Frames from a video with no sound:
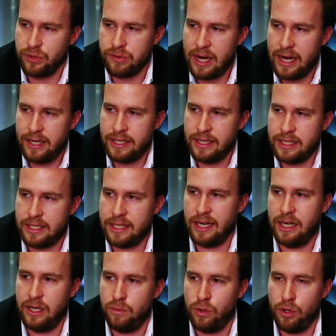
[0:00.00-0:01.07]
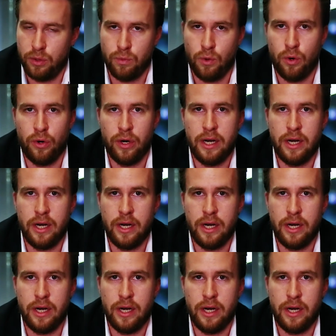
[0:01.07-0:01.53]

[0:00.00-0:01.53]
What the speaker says: around in the Second World War,